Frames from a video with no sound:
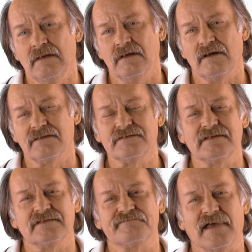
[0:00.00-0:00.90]
Other
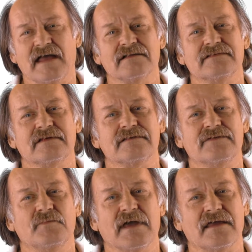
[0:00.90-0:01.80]
than the fact that
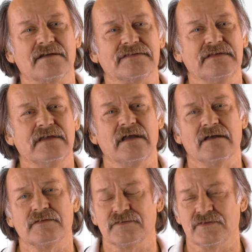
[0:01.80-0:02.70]
humanity
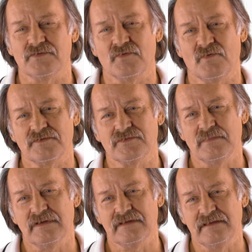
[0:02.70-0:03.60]
doesn't want to
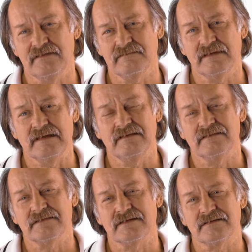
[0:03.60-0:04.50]
believe
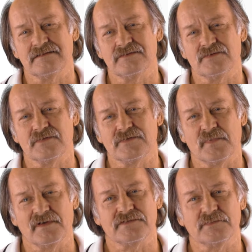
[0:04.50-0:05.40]
that it is
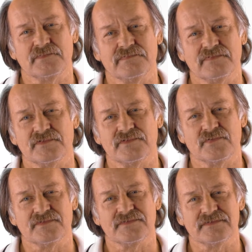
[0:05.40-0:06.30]
responsible for the
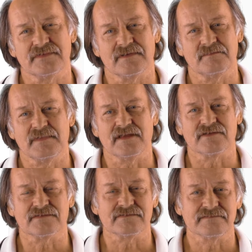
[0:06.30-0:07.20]
choices that it
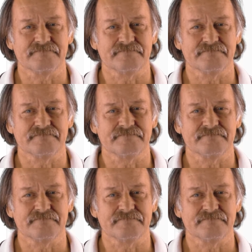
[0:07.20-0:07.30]
makes.